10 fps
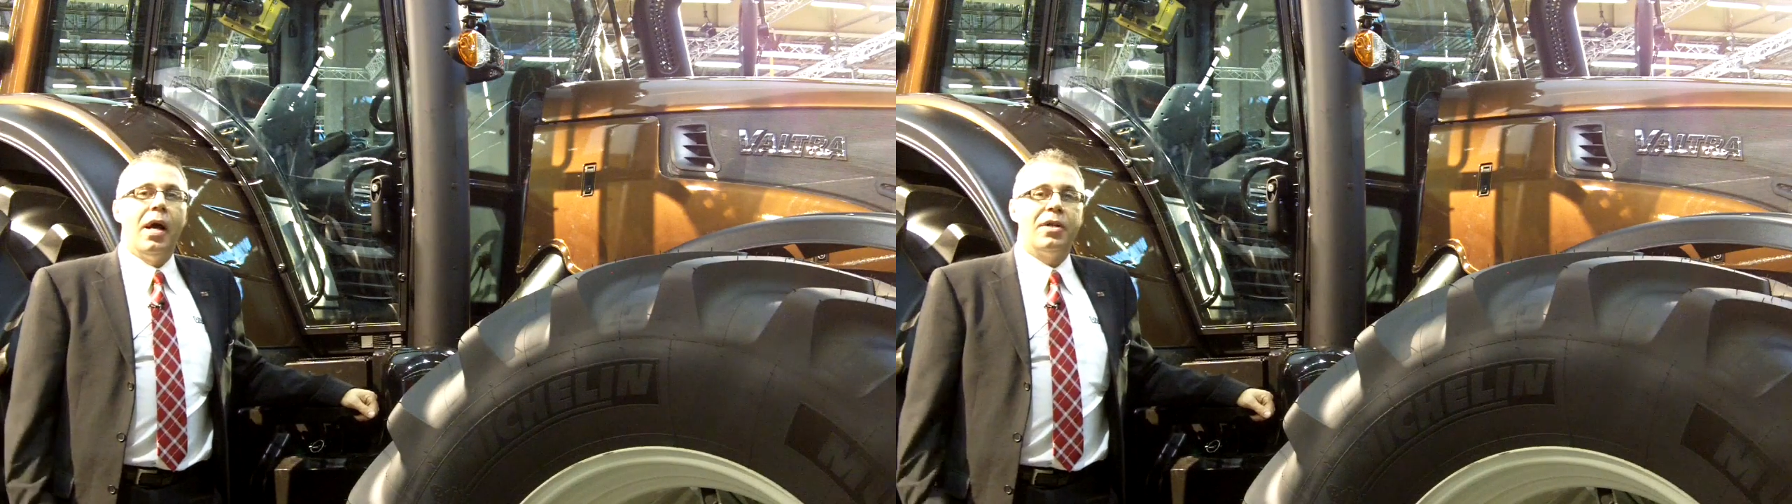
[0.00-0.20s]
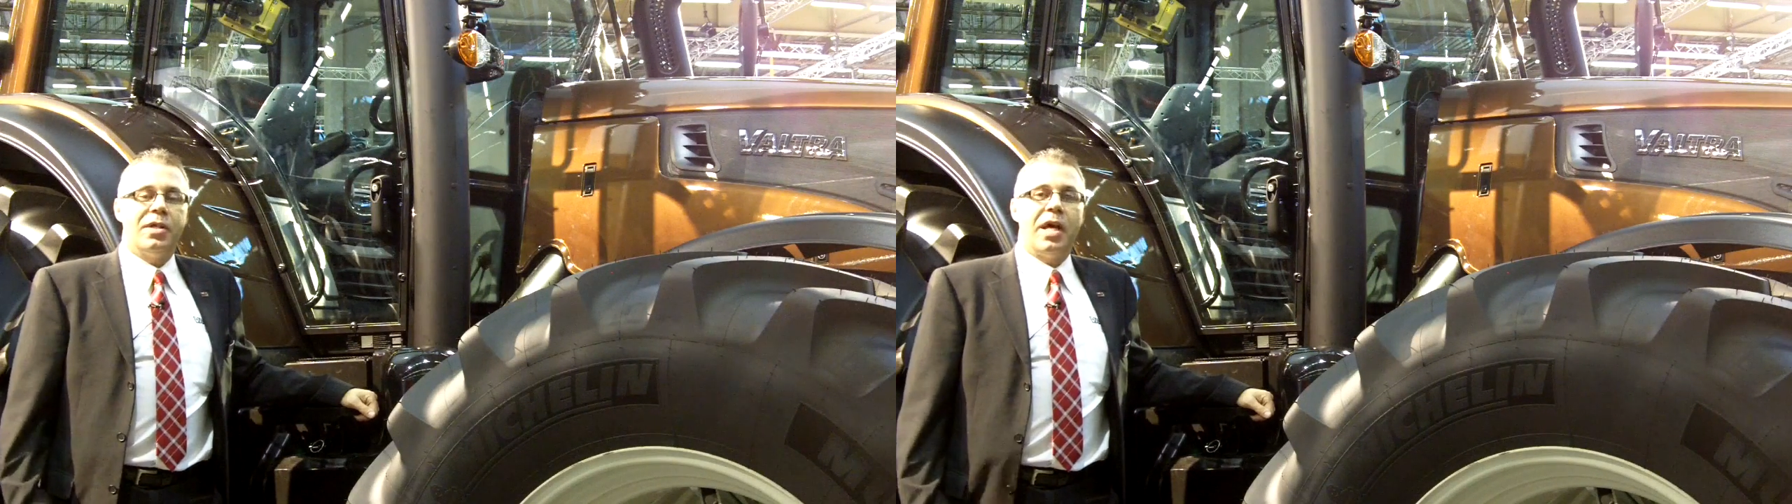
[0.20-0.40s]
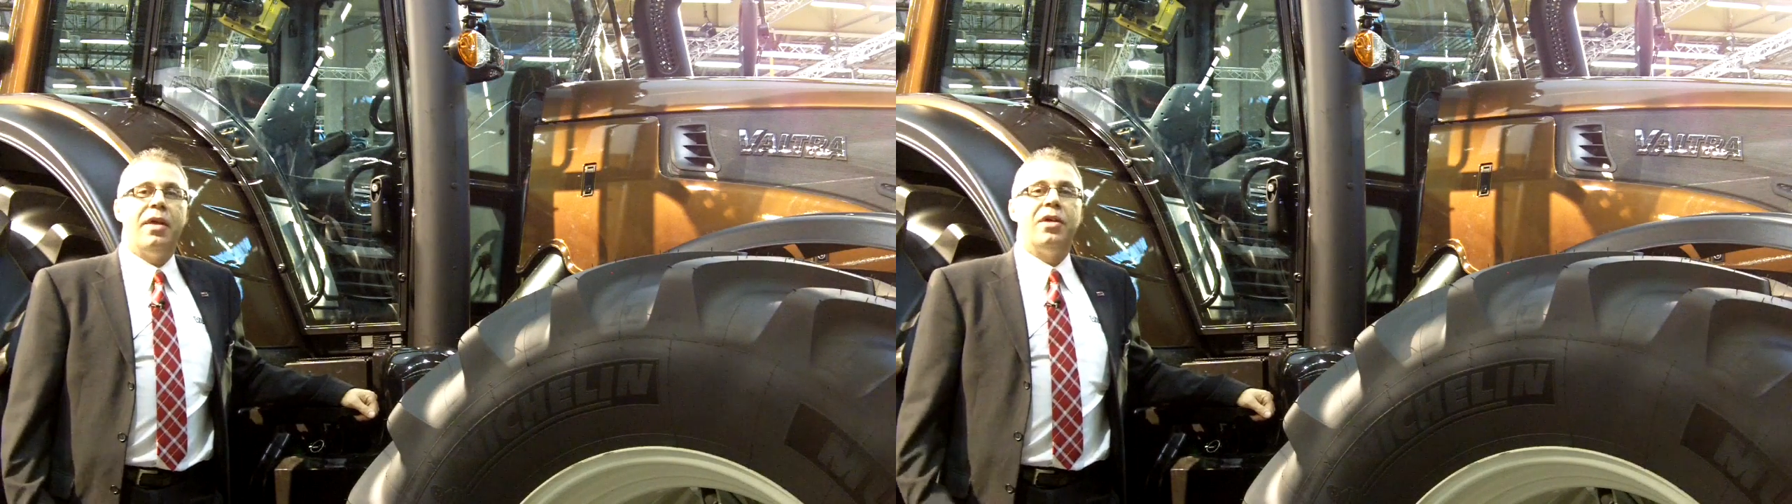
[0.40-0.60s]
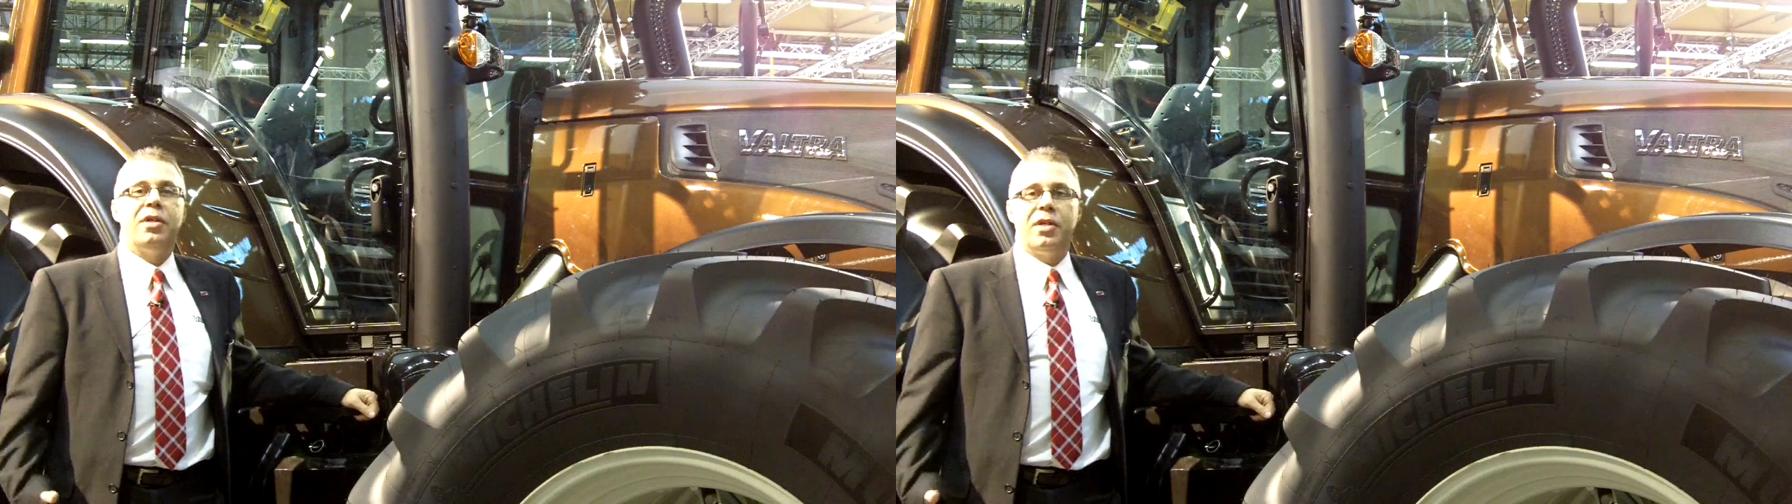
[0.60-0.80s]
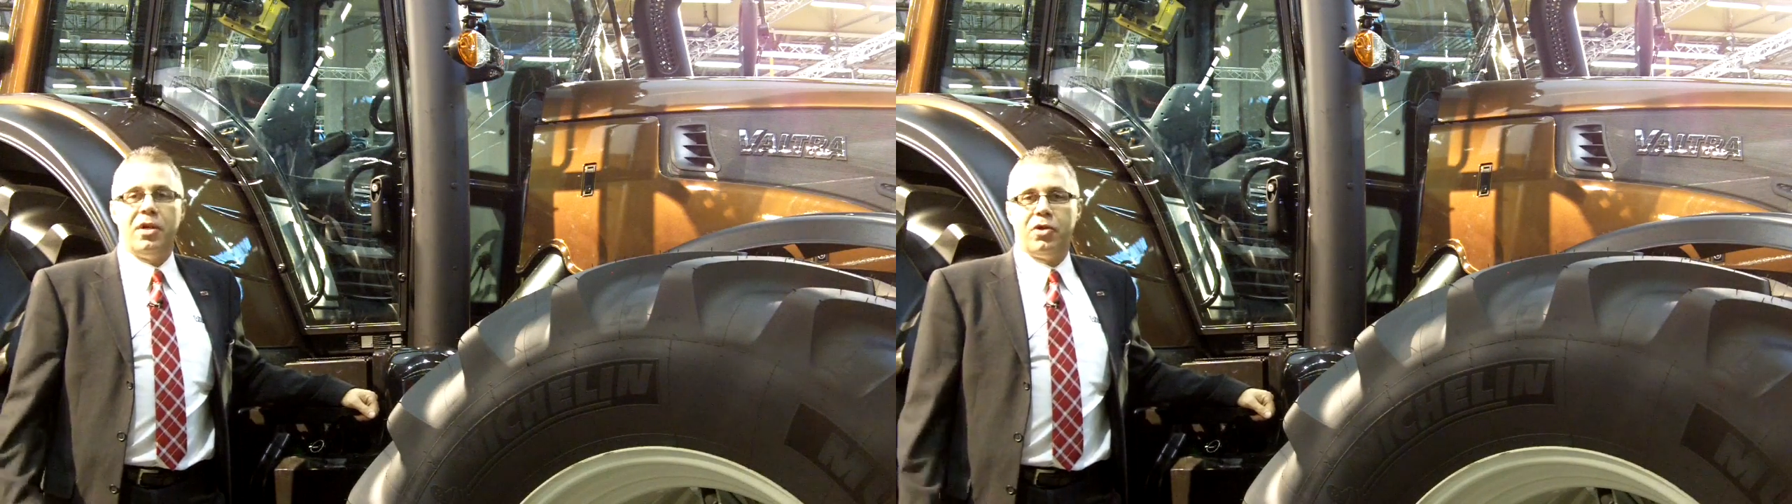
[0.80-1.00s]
As I say, this is the